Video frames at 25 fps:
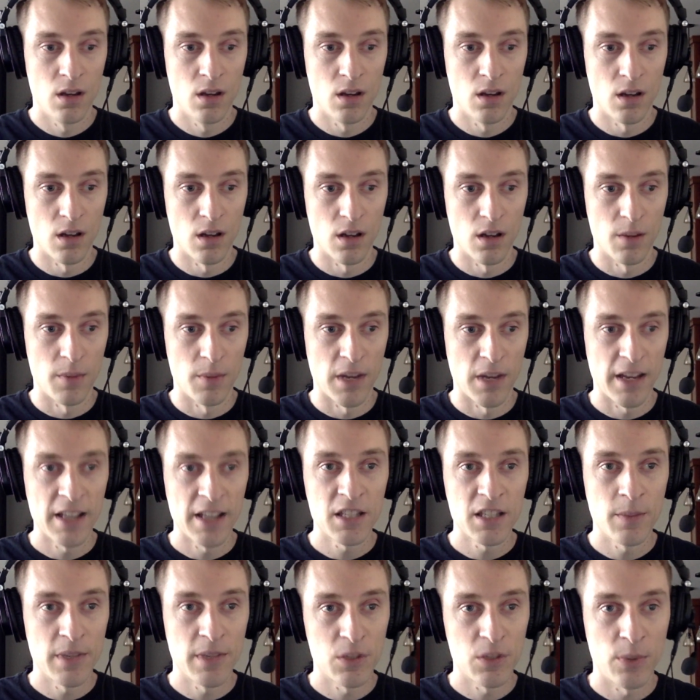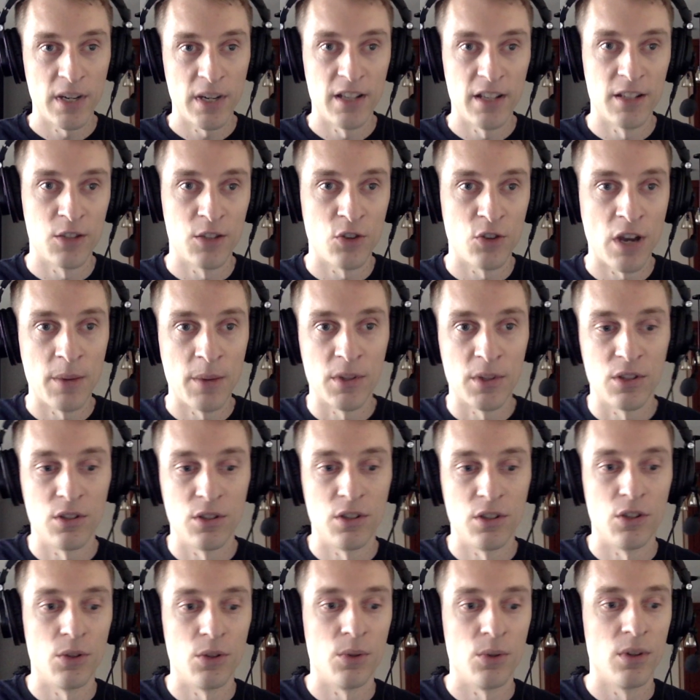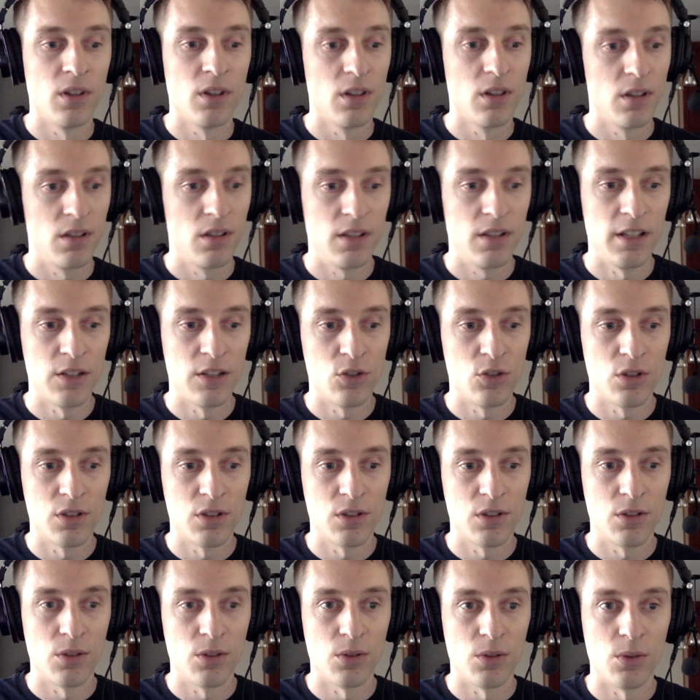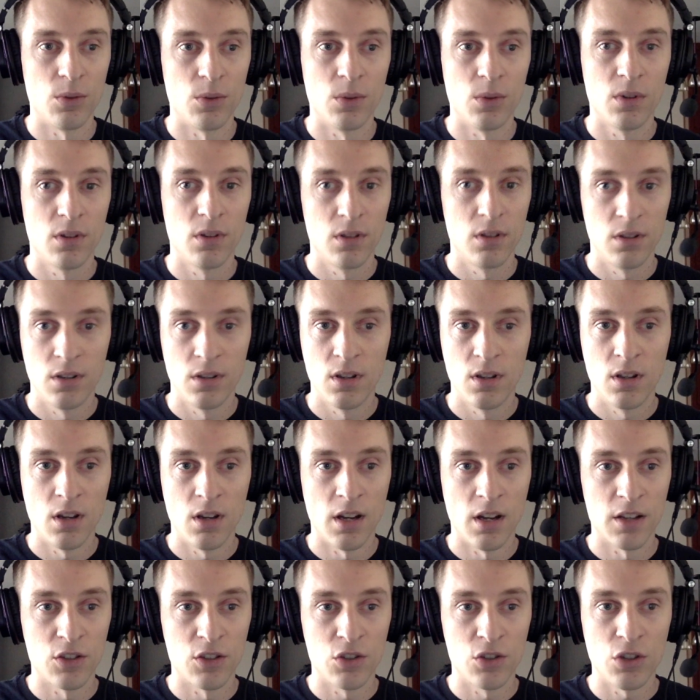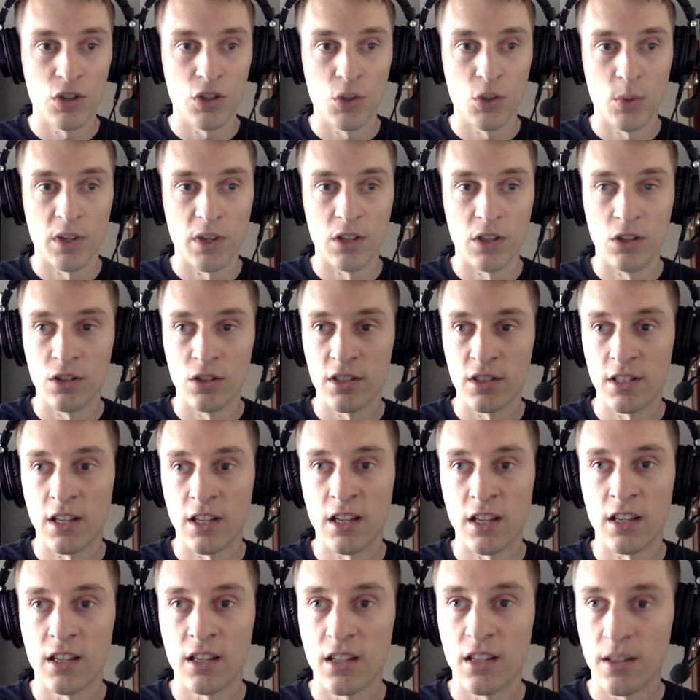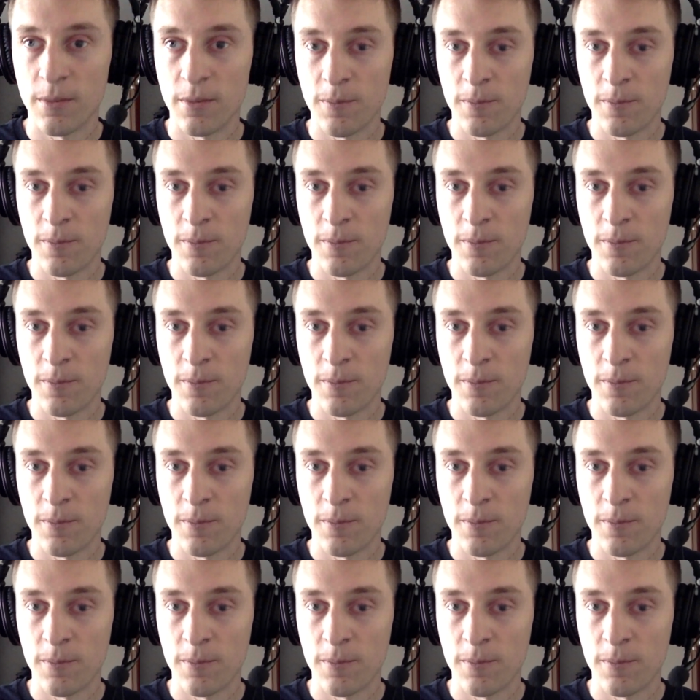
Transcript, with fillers: Um, I guess the best way to describe it to you is just to uh, show you what it looks like.